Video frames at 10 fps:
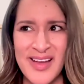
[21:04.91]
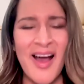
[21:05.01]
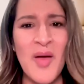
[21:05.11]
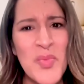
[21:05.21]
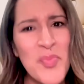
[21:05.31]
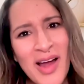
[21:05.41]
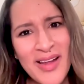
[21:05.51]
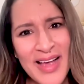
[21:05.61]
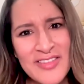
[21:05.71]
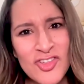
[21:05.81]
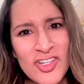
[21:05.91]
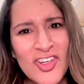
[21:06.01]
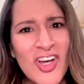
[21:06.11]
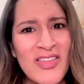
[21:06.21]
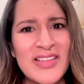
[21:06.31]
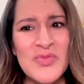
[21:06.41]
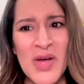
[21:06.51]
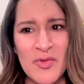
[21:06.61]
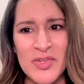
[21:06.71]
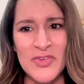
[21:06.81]
Like, I'm a podcaster, y'all. That's
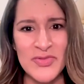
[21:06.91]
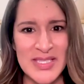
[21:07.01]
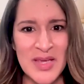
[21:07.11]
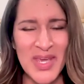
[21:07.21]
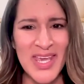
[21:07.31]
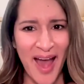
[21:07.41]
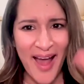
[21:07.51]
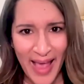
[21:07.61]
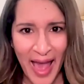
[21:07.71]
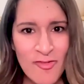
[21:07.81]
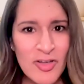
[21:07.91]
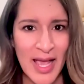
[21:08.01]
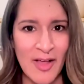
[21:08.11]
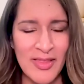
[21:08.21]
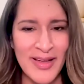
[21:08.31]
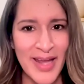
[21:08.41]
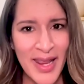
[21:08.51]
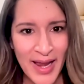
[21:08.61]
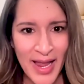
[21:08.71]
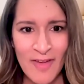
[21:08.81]
why when you see me, I have an outline
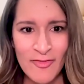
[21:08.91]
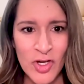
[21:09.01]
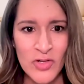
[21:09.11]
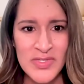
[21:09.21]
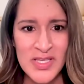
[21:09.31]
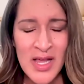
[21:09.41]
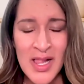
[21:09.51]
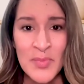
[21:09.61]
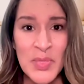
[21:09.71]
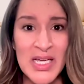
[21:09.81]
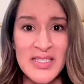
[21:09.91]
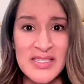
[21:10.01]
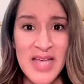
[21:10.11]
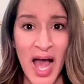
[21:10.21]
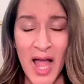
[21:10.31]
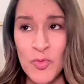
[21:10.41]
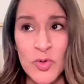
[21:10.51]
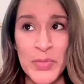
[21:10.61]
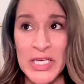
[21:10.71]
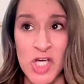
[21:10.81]
and I have notes, because I
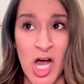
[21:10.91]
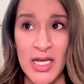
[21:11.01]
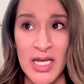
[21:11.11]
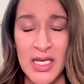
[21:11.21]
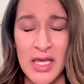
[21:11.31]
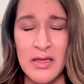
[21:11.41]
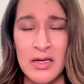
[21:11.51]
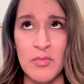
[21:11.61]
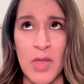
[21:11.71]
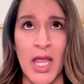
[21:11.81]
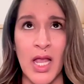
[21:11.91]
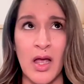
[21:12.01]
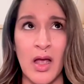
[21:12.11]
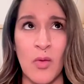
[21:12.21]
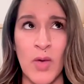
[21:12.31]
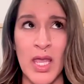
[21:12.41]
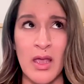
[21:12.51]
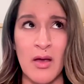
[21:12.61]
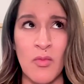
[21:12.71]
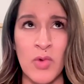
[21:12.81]
will be talking and then I'm like,
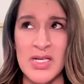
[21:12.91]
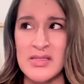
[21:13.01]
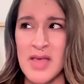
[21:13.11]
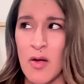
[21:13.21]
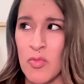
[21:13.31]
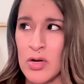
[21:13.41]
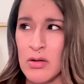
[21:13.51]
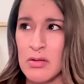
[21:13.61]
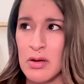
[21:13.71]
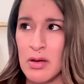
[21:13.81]
wait, what is that word?